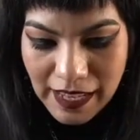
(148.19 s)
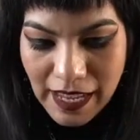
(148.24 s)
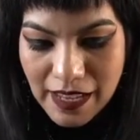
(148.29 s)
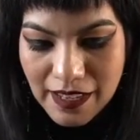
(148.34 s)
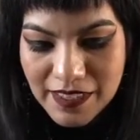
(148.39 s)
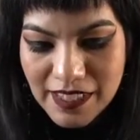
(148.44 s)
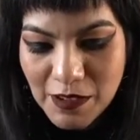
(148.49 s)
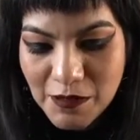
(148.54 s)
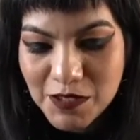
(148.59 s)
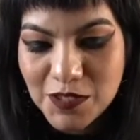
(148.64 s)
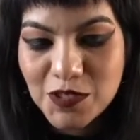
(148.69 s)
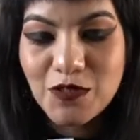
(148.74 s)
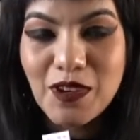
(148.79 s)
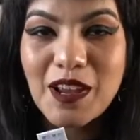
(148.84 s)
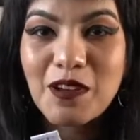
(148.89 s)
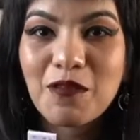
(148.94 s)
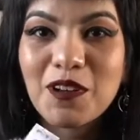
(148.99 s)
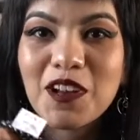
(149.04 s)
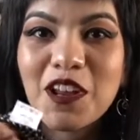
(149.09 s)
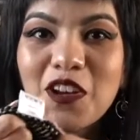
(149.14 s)
Yes, I was
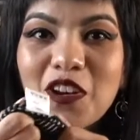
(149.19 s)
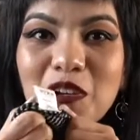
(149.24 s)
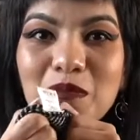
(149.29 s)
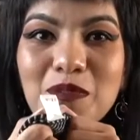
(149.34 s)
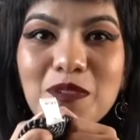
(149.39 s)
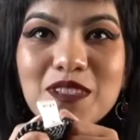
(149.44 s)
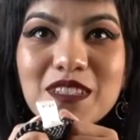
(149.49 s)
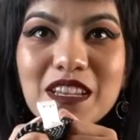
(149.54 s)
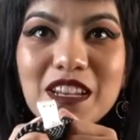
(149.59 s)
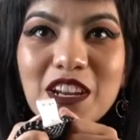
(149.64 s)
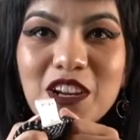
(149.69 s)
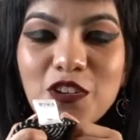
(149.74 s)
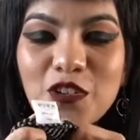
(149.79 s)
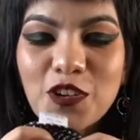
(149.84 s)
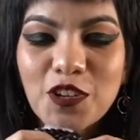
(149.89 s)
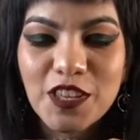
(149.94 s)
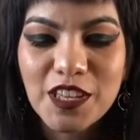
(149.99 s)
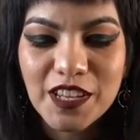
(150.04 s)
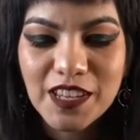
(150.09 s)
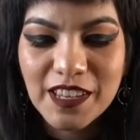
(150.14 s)
right, 100%
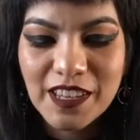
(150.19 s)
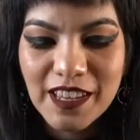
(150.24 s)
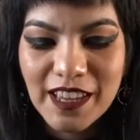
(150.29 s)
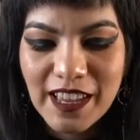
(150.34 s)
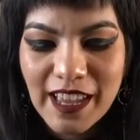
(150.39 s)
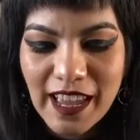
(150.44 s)
acrylic.